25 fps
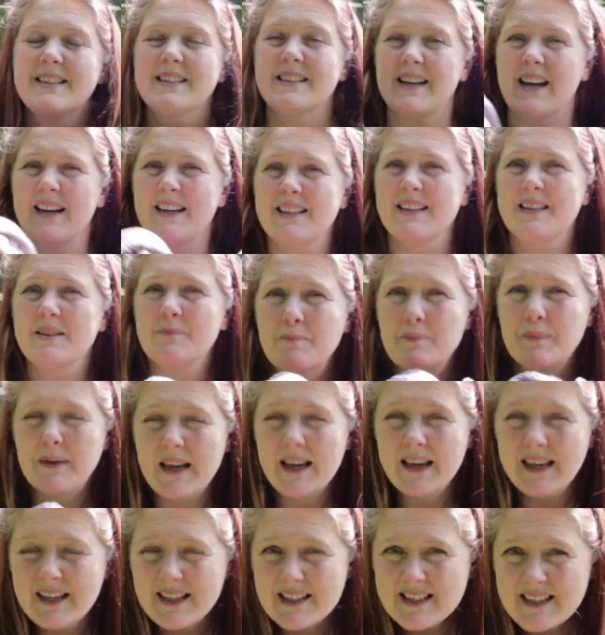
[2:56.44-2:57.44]
It's nice and
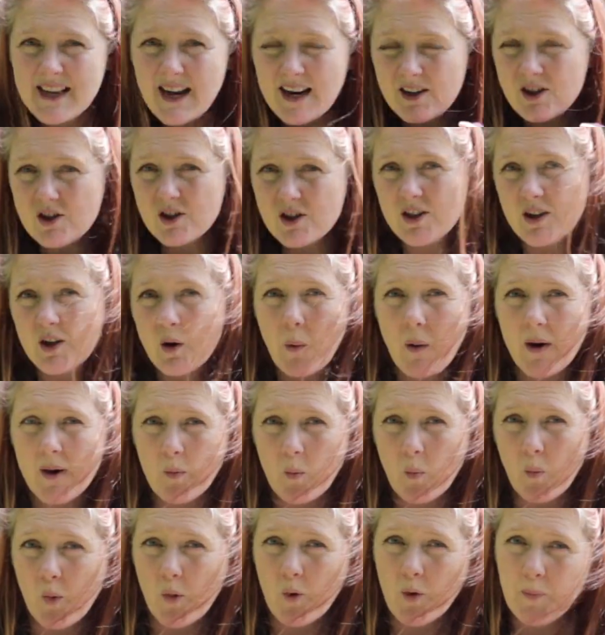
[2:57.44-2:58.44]
big, it's actually quite
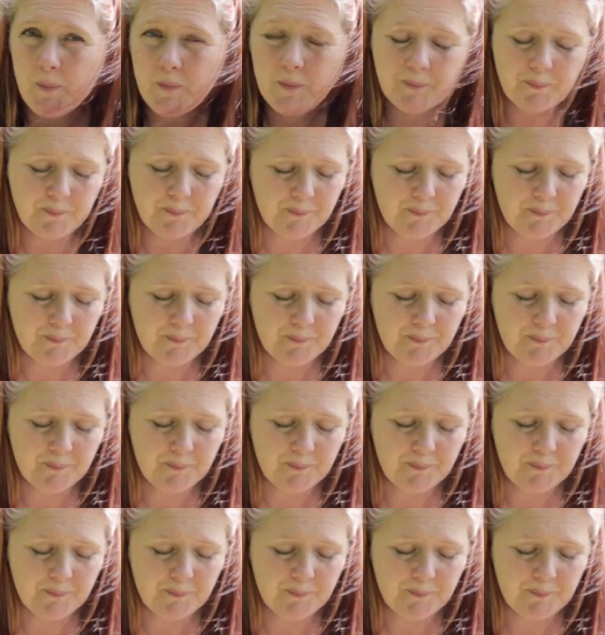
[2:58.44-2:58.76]
warm.